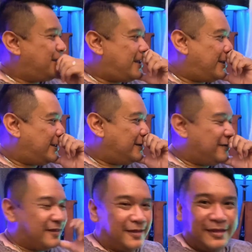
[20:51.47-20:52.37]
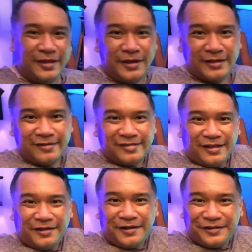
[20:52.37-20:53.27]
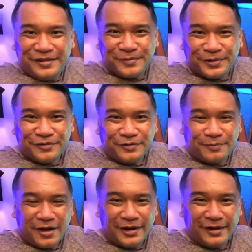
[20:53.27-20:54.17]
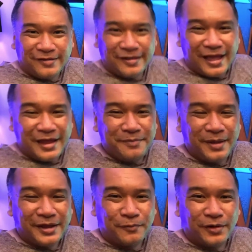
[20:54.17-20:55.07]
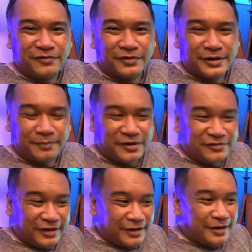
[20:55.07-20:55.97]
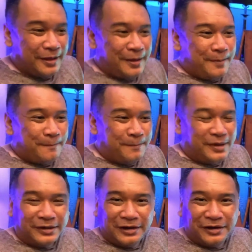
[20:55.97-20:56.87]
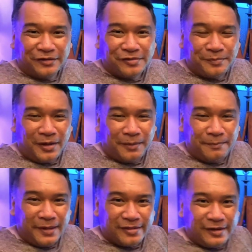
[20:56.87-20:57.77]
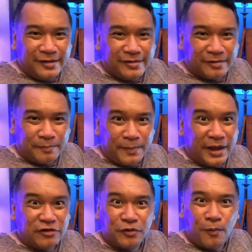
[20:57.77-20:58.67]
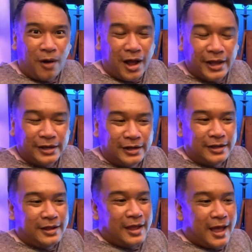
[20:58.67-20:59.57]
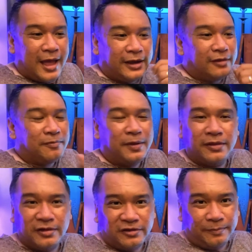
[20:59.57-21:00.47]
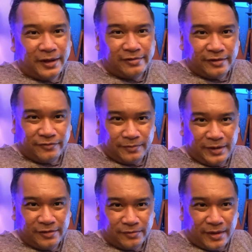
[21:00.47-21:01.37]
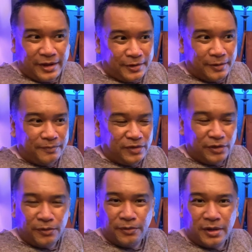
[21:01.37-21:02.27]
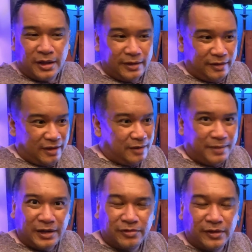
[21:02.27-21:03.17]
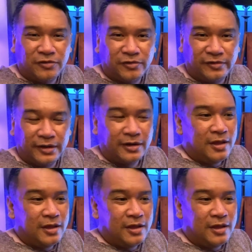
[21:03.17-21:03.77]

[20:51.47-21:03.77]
and you get to sell all these wonderful products and make a wonderful commission, build a little small business as big as you want. And it's been such a blessing for me. So I hope you, uh, anybody's interested,